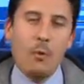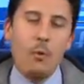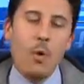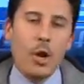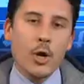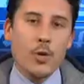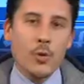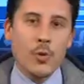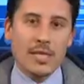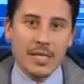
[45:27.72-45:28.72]
What are you
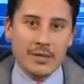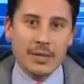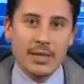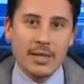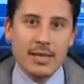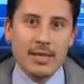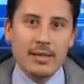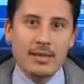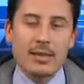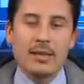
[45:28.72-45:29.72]
doing differently
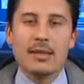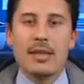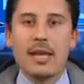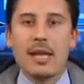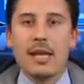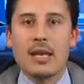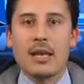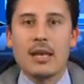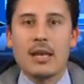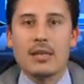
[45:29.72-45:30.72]

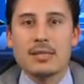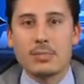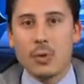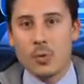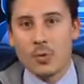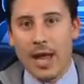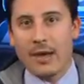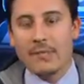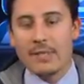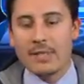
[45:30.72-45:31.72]
than someone who
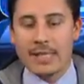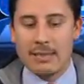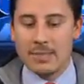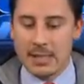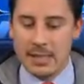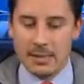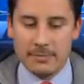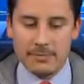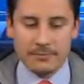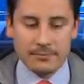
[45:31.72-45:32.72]
ran for the same
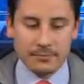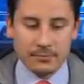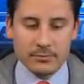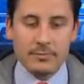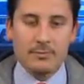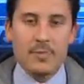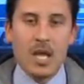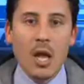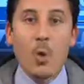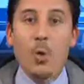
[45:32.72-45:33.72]
seat?
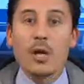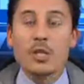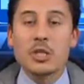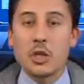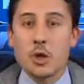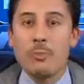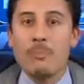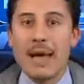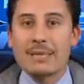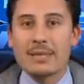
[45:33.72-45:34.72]
What's your
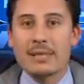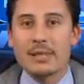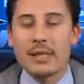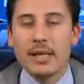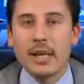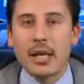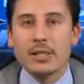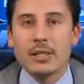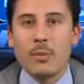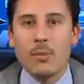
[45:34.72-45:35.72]
message?
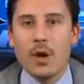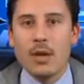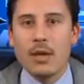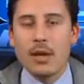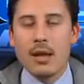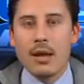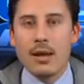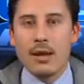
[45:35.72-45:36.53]
Someone,